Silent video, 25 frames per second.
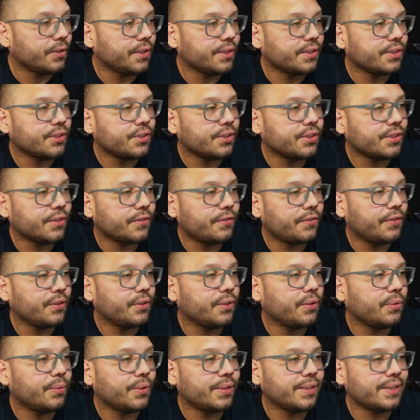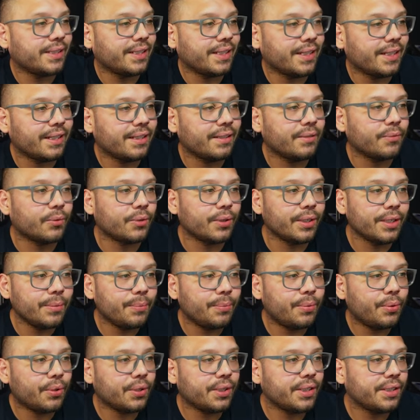So these are just a few of the ones that were
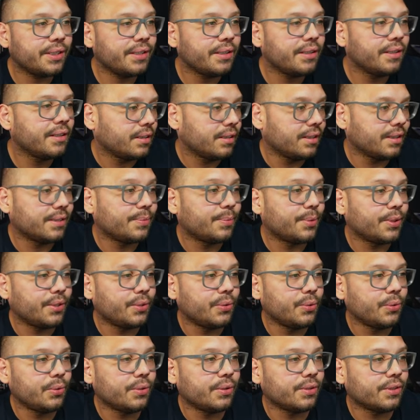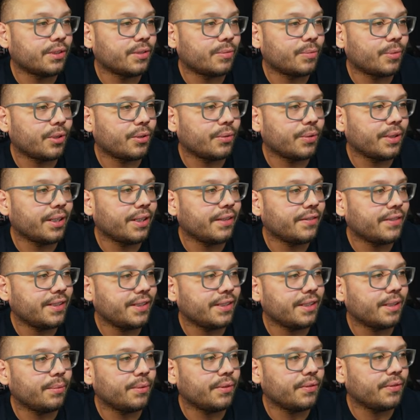imported. This is pretty cool, a smart ring, I've
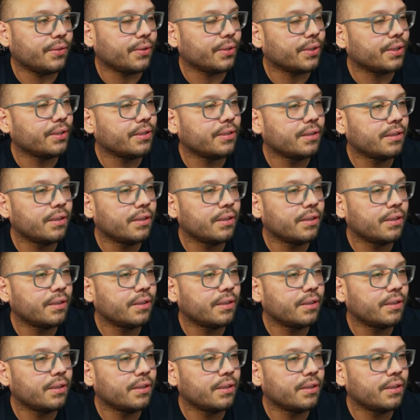seen that before.